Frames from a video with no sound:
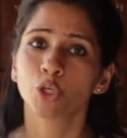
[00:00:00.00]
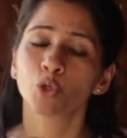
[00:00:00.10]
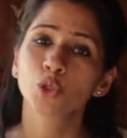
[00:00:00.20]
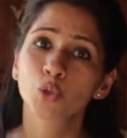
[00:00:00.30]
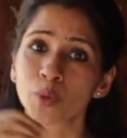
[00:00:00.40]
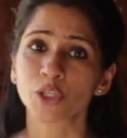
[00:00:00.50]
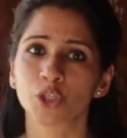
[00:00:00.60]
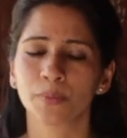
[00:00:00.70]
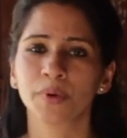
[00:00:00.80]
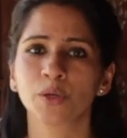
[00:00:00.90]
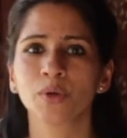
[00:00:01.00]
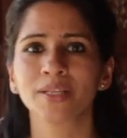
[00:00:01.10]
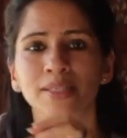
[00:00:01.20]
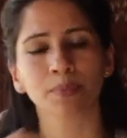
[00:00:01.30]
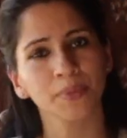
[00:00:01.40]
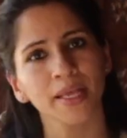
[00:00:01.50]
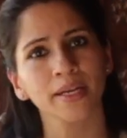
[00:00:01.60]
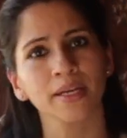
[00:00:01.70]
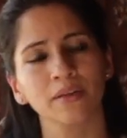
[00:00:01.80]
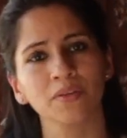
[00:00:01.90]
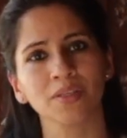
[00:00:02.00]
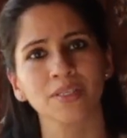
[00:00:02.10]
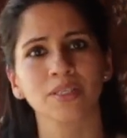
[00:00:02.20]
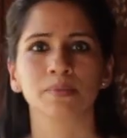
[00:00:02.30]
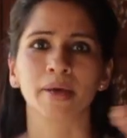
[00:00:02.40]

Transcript: to switch between sympathetic nervous system